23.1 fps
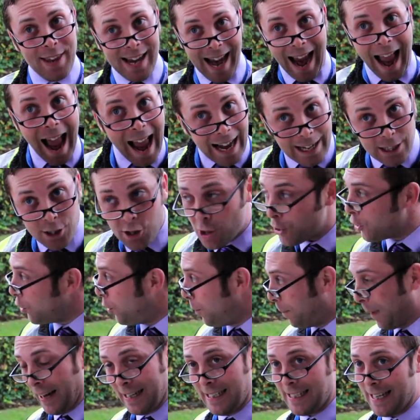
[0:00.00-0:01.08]
the axe that
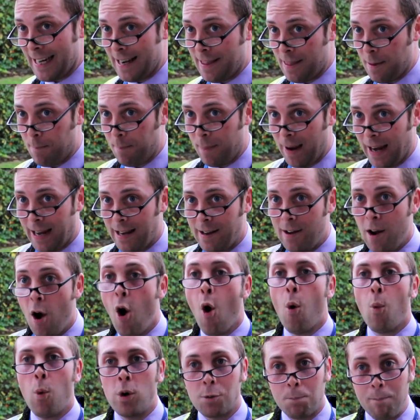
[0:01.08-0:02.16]
you placed in the bin
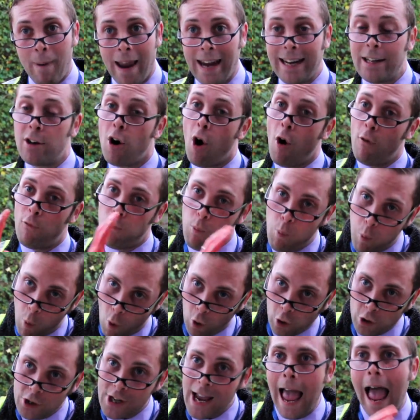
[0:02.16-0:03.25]
was made of
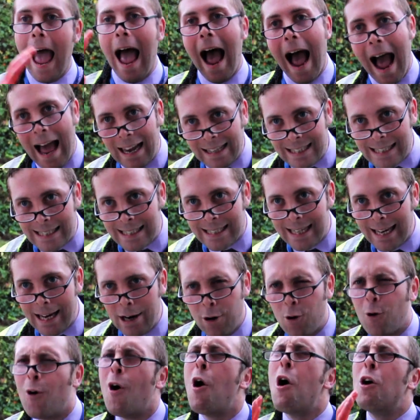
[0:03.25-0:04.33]
wood and
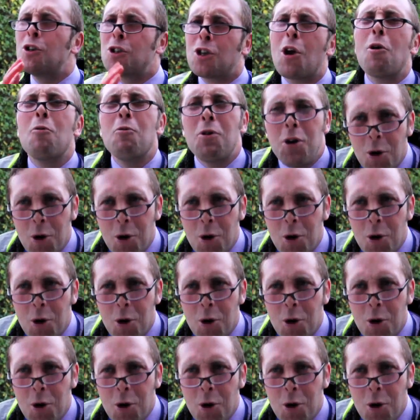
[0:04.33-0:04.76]
steel, so